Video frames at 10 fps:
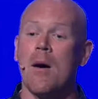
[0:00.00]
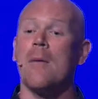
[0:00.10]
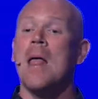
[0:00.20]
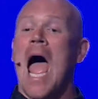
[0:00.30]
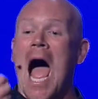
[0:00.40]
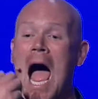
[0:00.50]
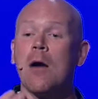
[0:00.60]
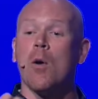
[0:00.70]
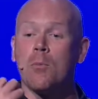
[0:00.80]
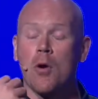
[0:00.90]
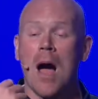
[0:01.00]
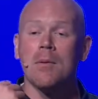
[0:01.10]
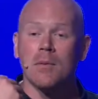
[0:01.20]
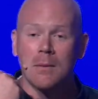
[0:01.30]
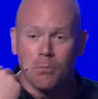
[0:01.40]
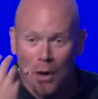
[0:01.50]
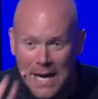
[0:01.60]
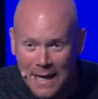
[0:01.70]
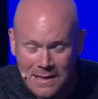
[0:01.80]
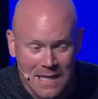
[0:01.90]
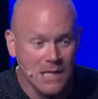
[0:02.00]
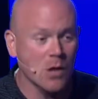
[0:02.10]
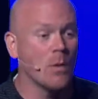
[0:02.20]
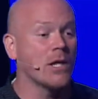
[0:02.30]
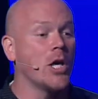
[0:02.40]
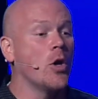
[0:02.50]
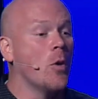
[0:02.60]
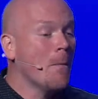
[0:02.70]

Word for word: up, I will probably break attention with you